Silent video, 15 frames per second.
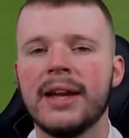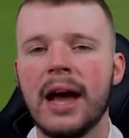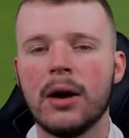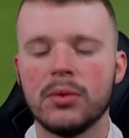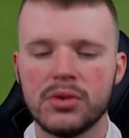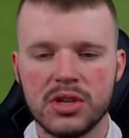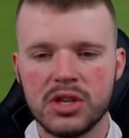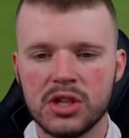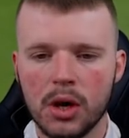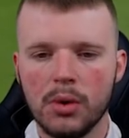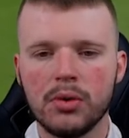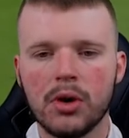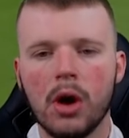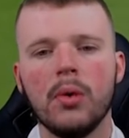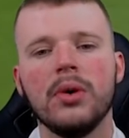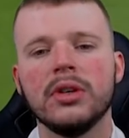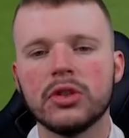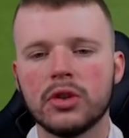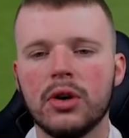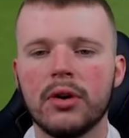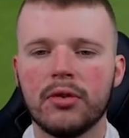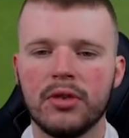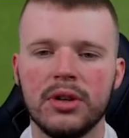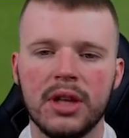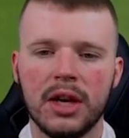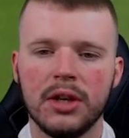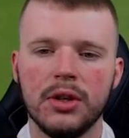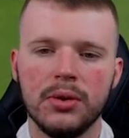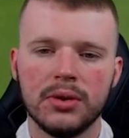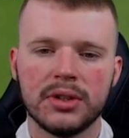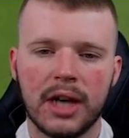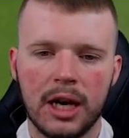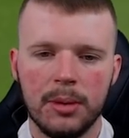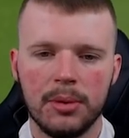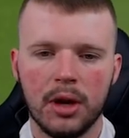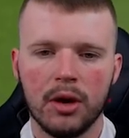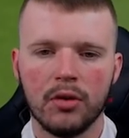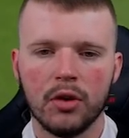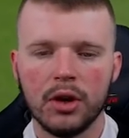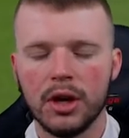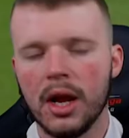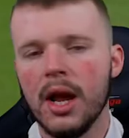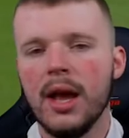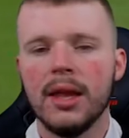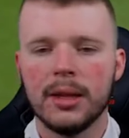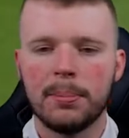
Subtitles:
Now, Sissoko is covering that Eusebio run.